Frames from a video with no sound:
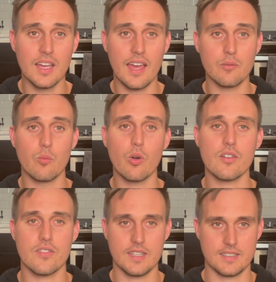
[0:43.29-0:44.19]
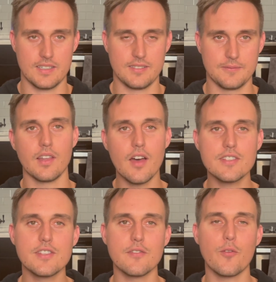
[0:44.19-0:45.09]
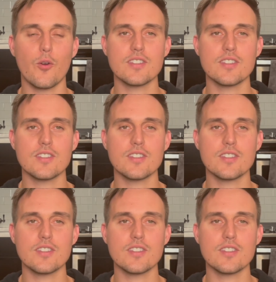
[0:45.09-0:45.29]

and worth it. Love is the force